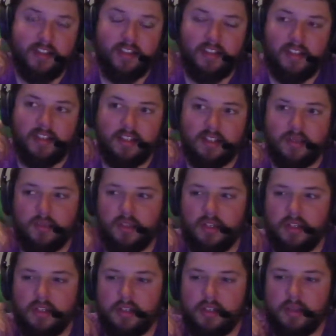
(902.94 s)
I think, is what it
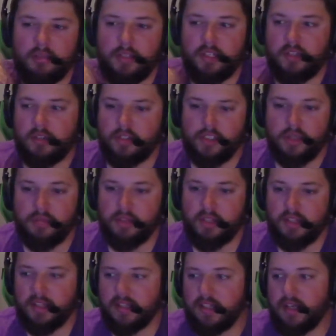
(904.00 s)
ended up being, or something
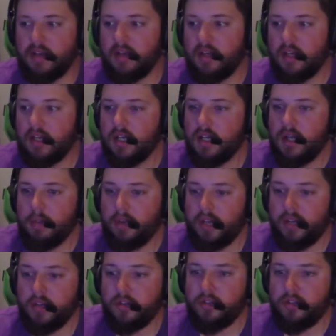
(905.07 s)
like that. But here you